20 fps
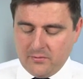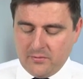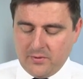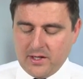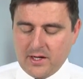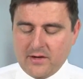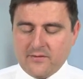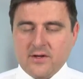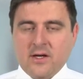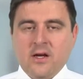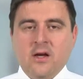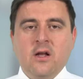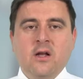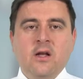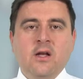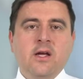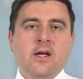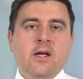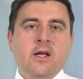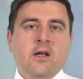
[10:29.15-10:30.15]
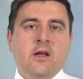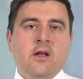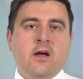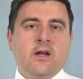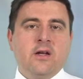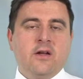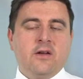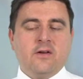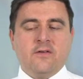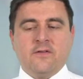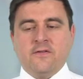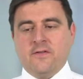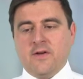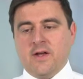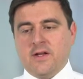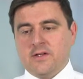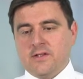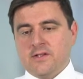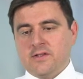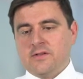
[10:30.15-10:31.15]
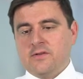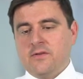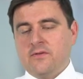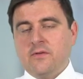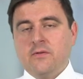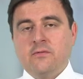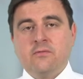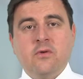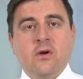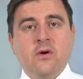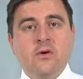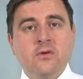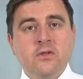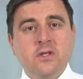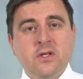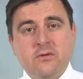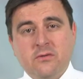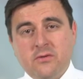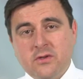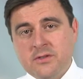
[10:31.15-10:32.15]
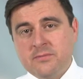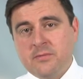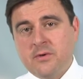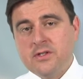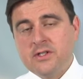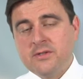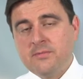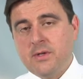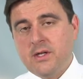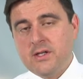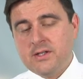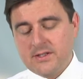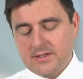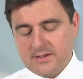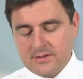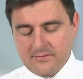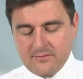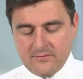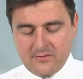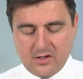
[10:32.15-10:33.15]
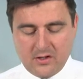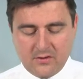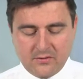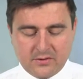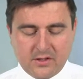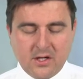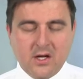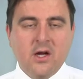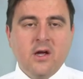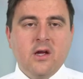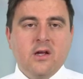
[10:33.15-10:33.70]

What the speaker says: We have a clear line of defense of the roles and the responsibilities involved,